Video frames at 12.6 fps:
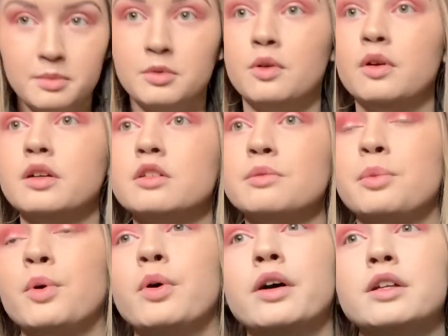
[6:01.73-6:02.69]
going to
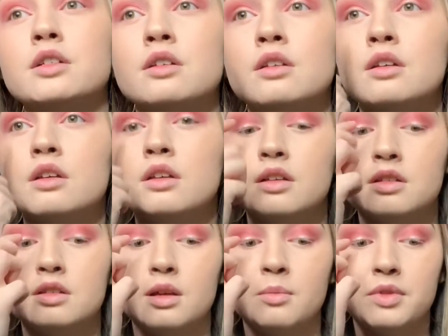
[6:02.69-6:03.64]
put
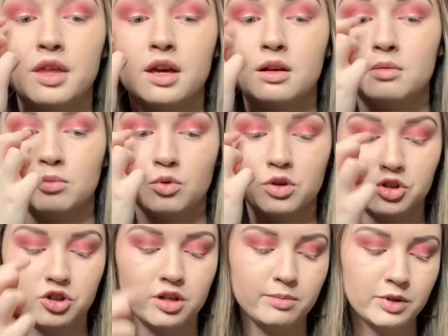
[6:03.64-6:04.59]
something more
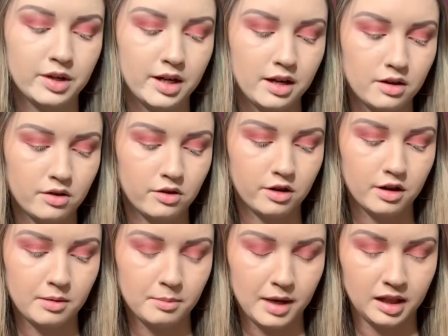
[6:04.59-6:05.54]
shimmery on
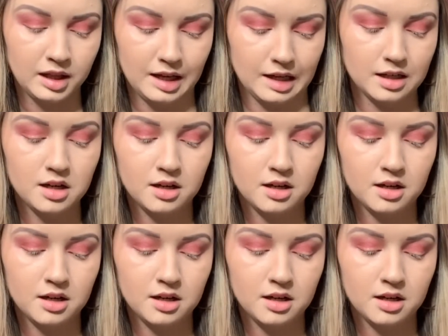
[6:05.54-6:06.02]
my lid.